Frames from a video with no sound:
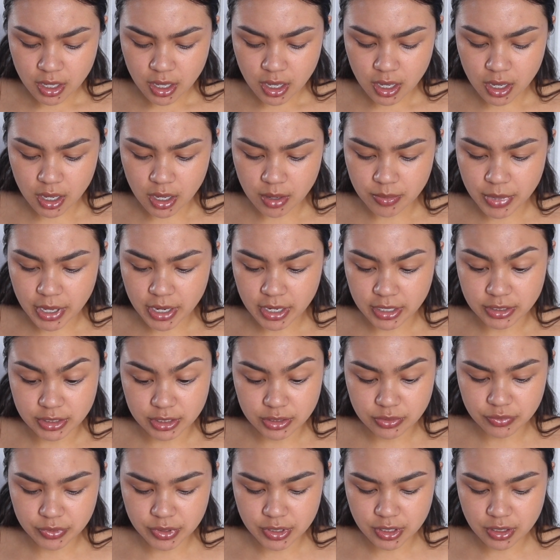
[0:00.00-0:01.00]
And I
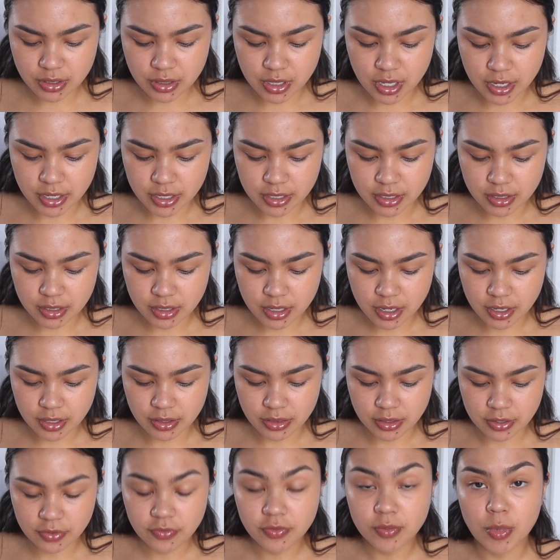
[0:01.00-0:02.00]
did read online
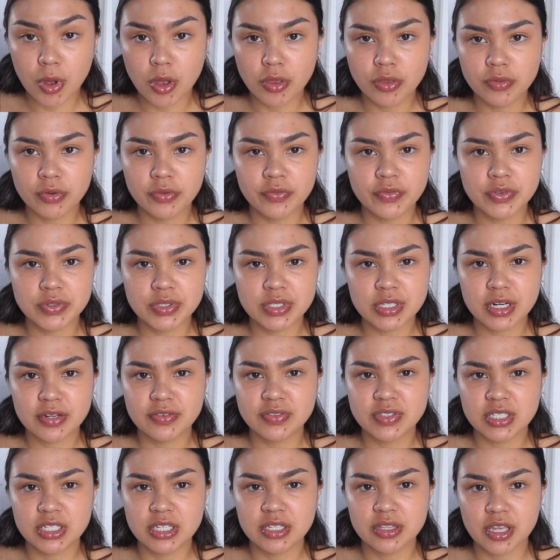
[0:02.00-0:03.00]
and like from all the reviews that I've
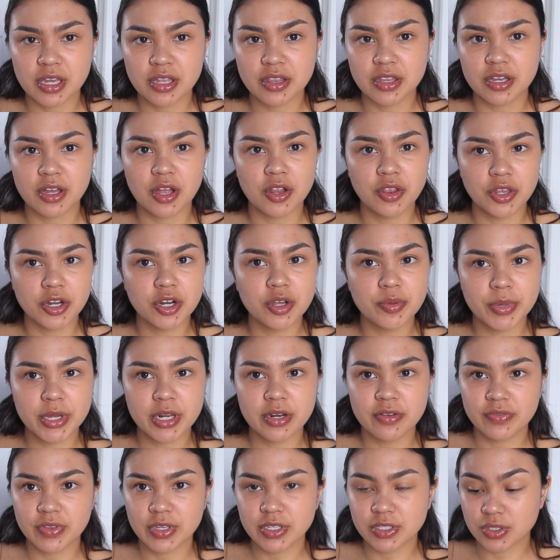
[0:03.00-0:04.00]
seen that like a little bit
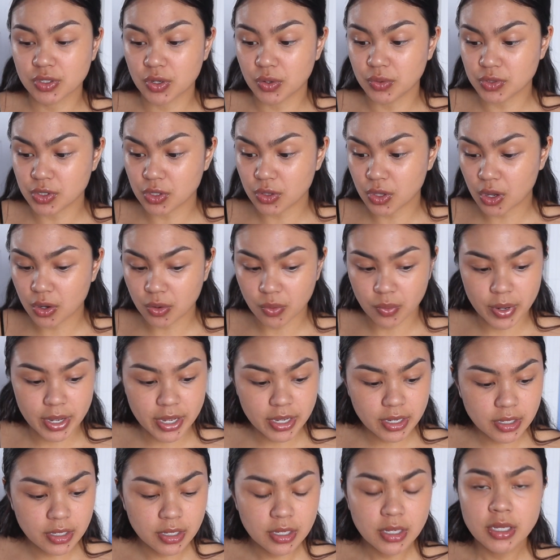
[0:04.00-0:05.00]
of this goes a long
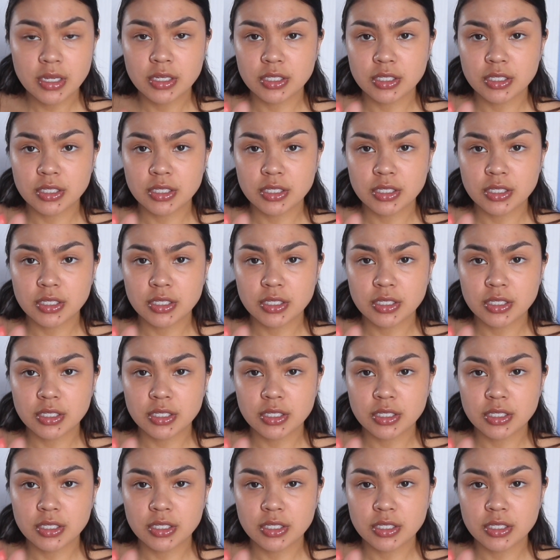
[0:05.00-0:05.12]
way.